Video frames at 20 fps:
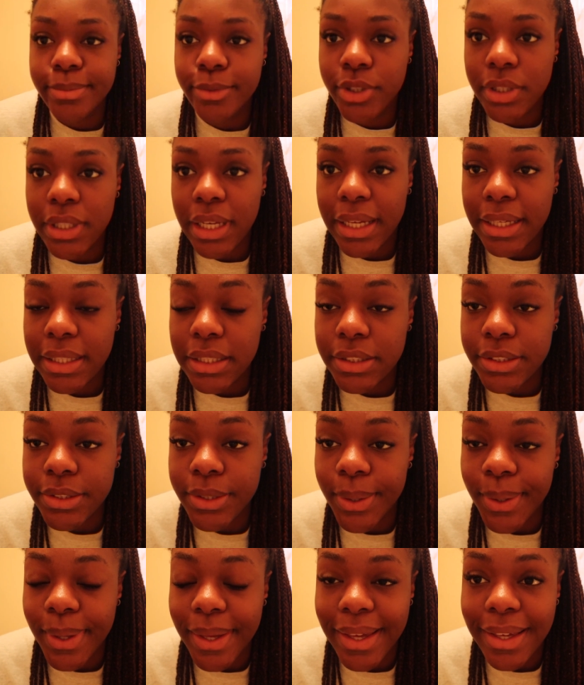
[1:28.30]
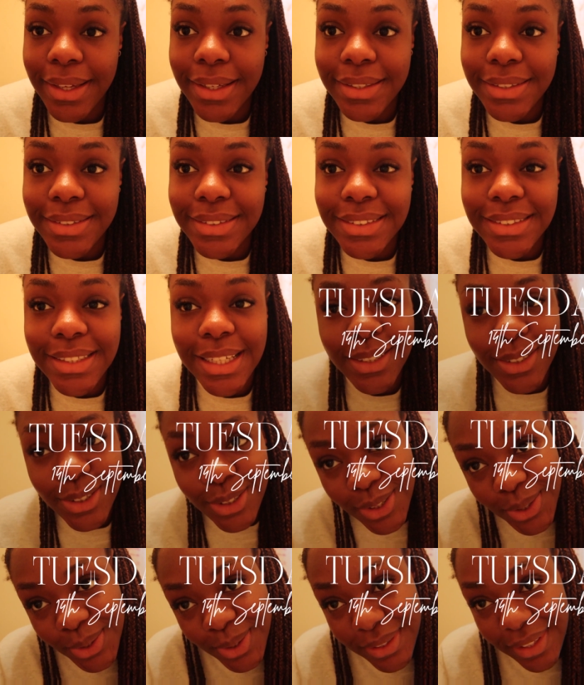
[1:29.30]
Morning, so it is
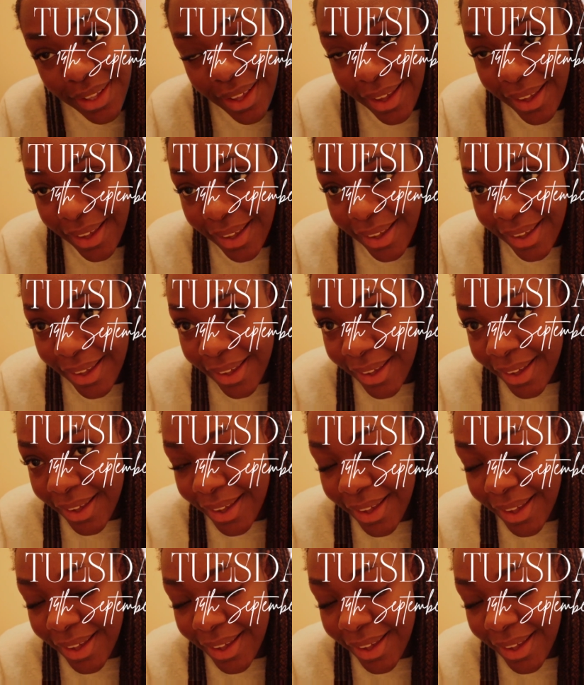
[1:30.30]
Tuesday.